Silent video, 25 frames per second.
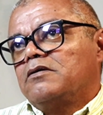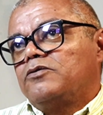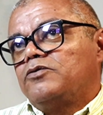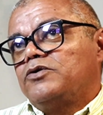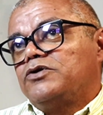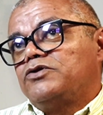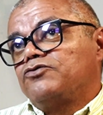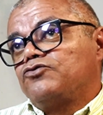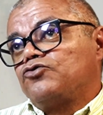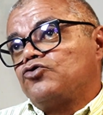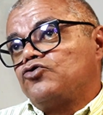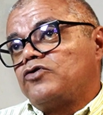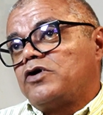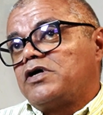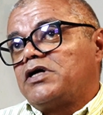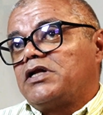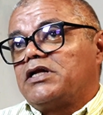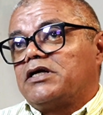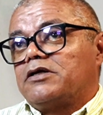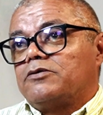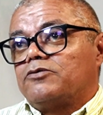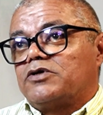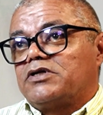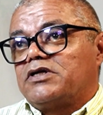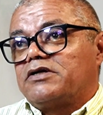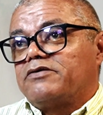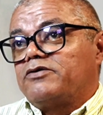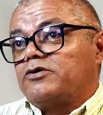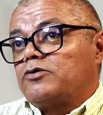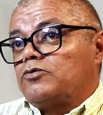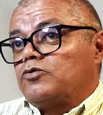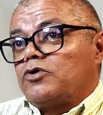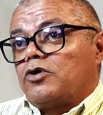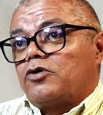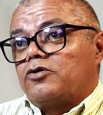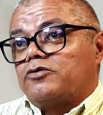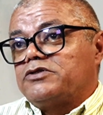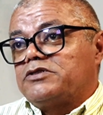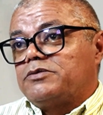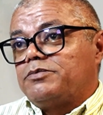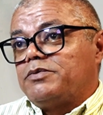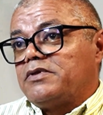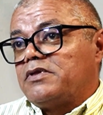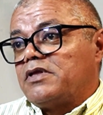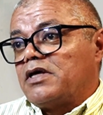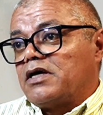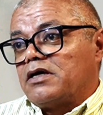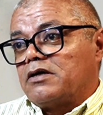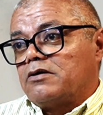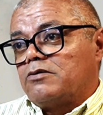with rural and whatever will always be
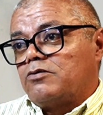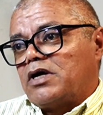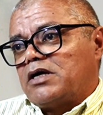there.